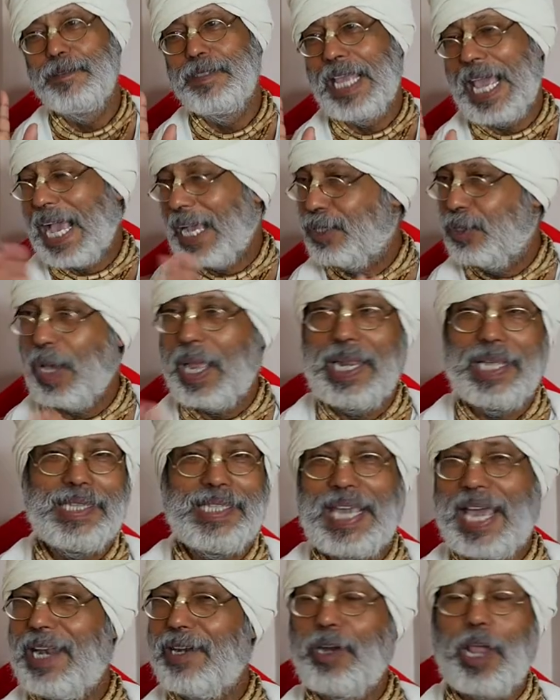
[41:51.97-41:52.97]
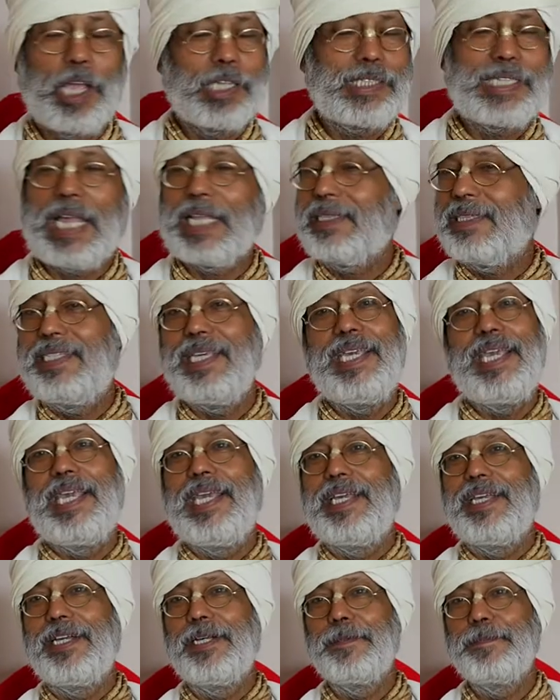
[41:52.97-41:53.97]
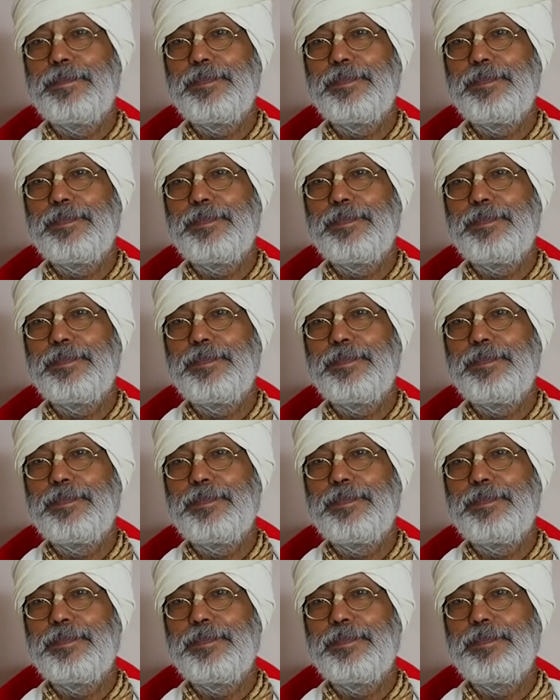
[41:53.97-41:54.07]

Actually, they are not sattik.